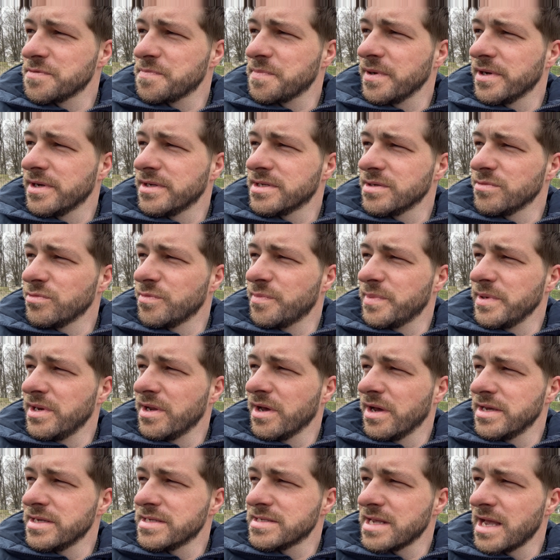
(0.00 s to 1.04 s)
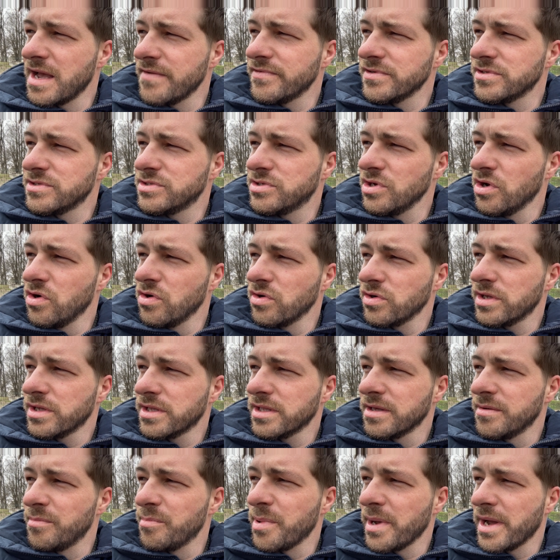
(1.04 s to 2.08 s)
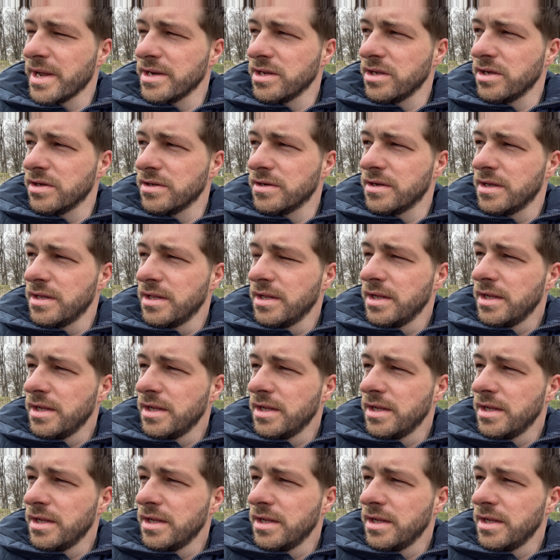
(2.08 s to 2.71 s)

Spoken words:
But it would be nice to have a dog companion,